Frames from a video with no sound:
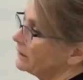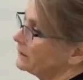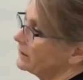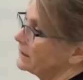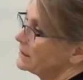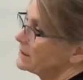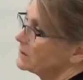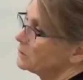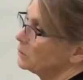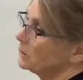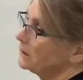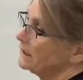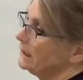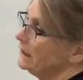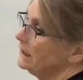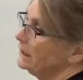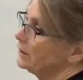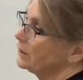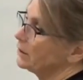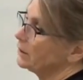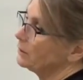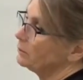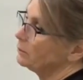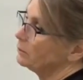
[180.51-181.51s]
This one
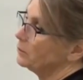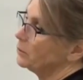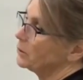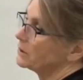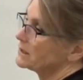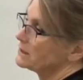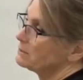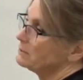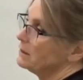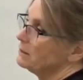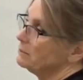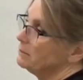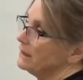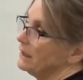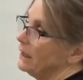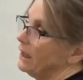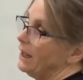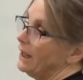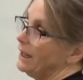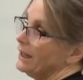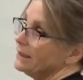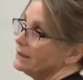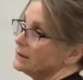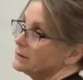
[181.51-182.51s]
here puts me
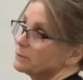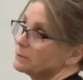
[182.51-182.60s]
behind